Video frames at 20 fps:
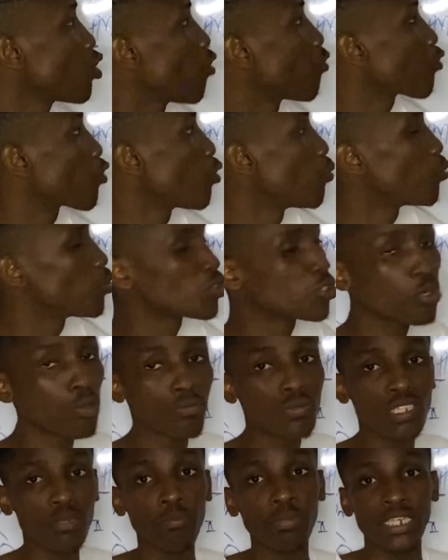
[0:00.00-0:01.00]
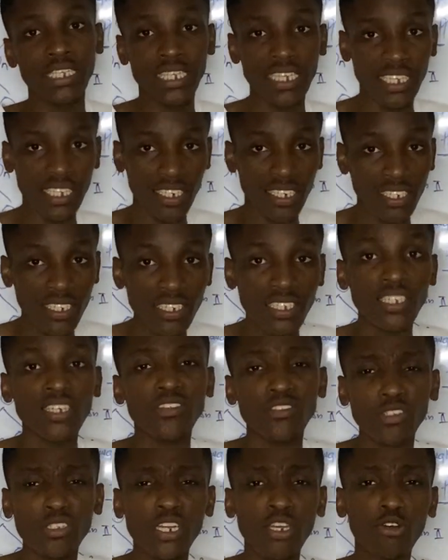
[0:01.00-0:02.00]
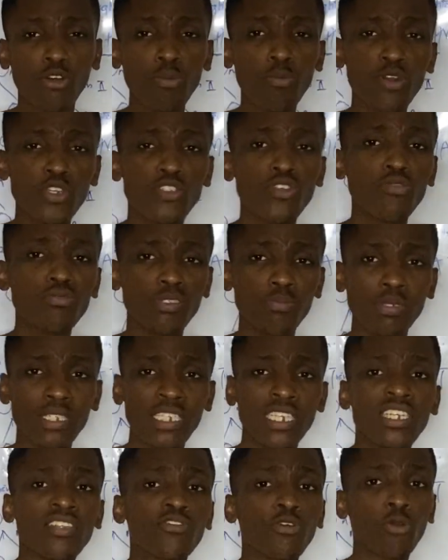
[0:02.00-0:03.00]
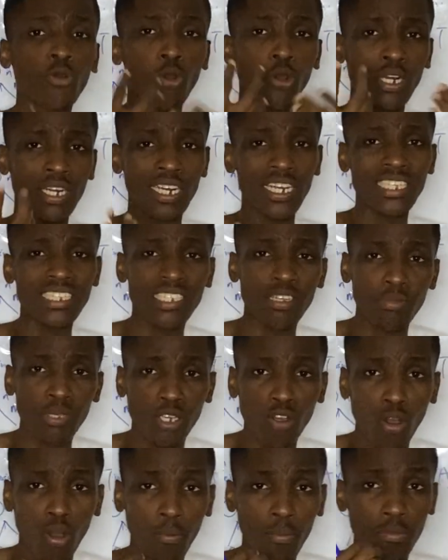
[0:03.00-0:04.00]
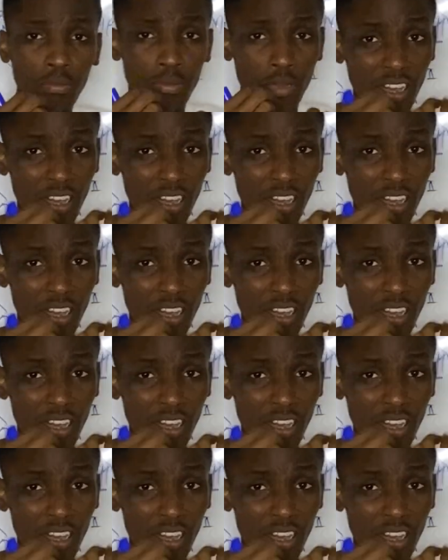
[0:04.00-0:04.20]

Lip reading: of chromosomes begin. So the chromosomes begin to condense. They become